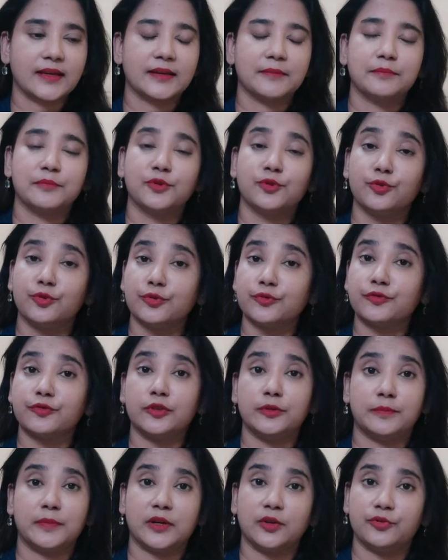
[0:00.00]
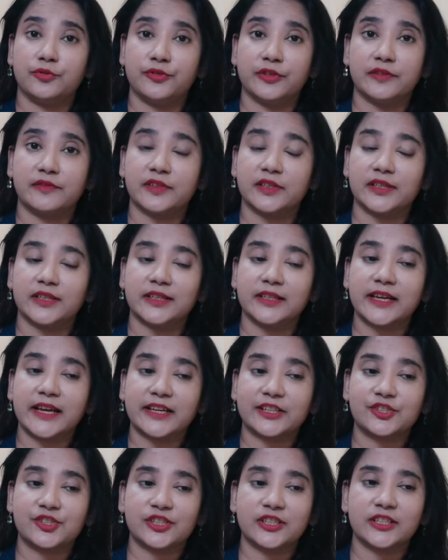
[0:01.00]
Beautiful powdery vanilla
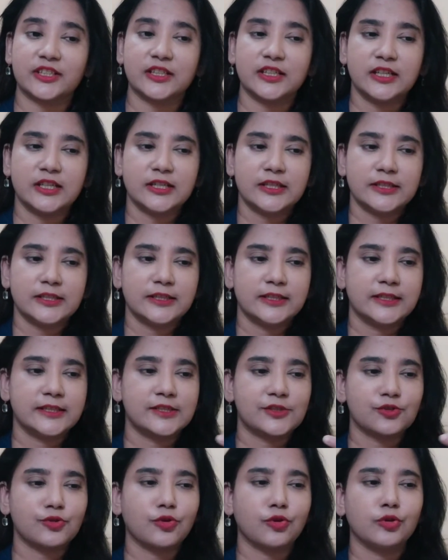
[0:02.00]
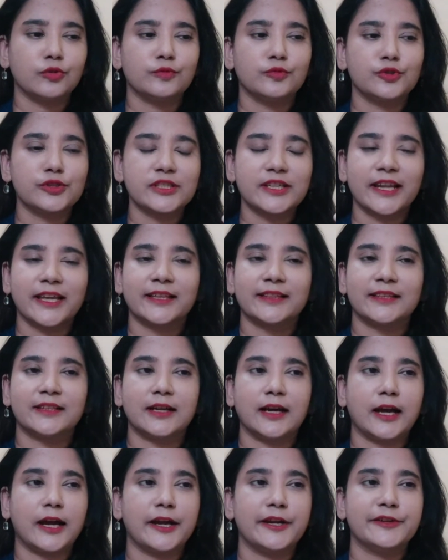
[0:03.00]
actually. It's almost like the
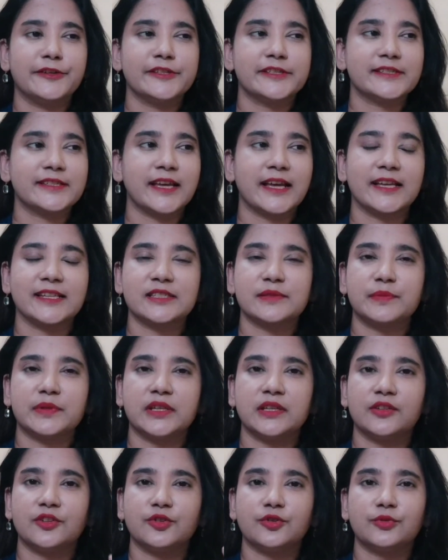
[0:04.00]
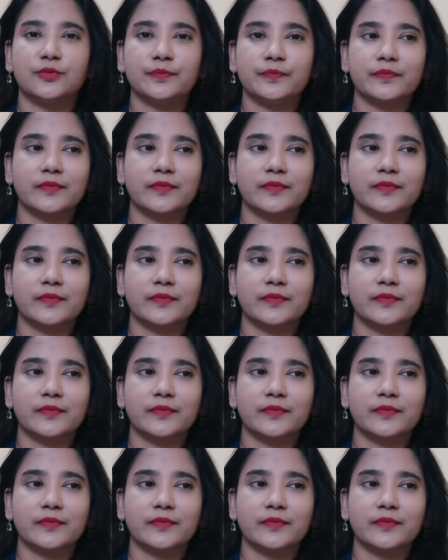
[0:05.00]
iris has been, you know,